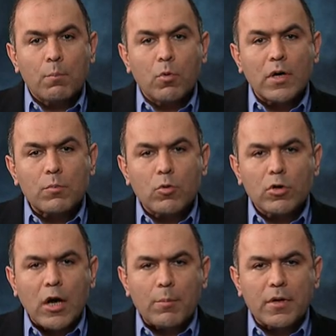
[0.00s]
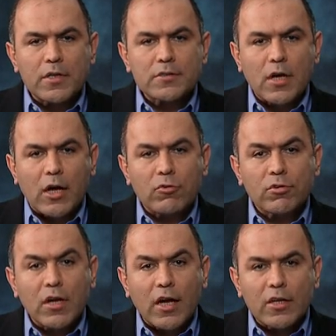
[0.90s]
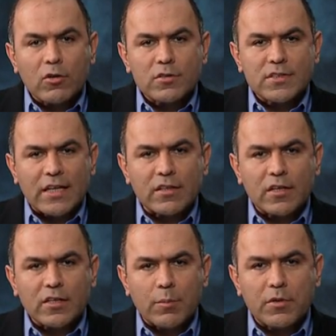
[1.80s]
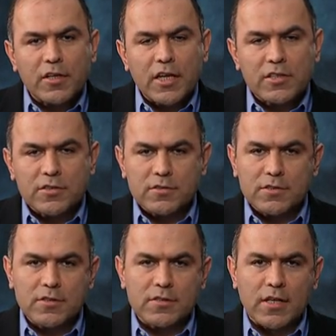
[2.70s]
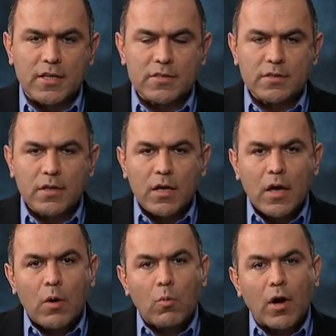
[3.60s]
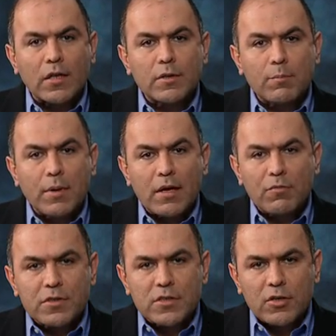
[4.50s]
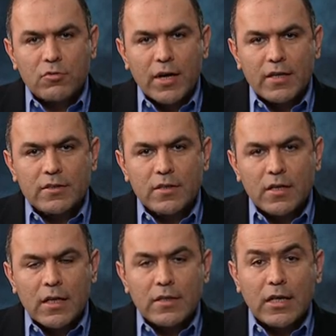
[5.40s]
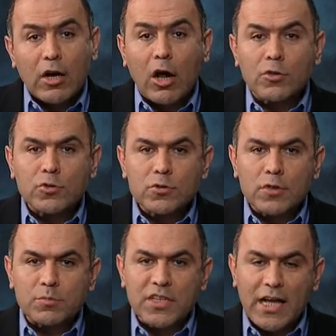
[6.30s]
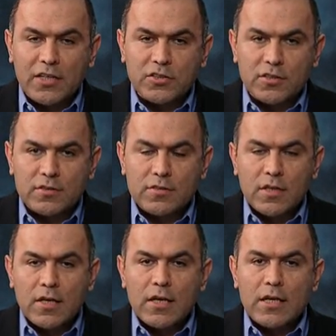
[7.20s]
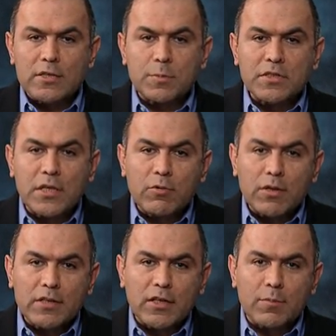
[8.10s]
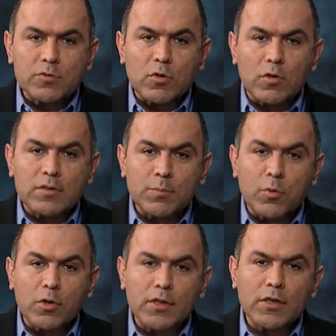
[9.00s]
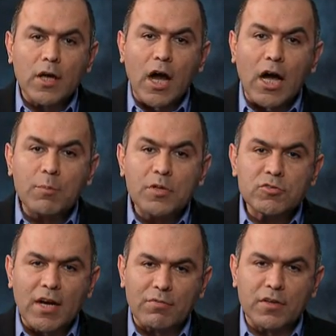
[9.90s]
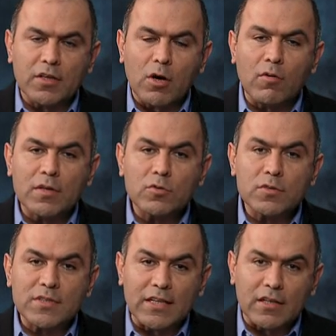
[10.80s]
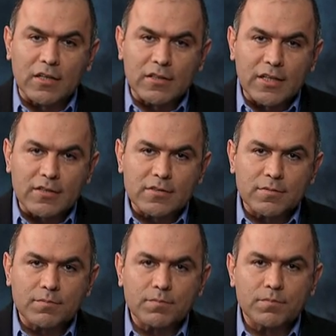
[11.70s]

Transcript: More and more companies are relying on satellite communications these days. While the benefits are great, there are also some challenges, especially when it comes to supporting IP traffic over those satellite links.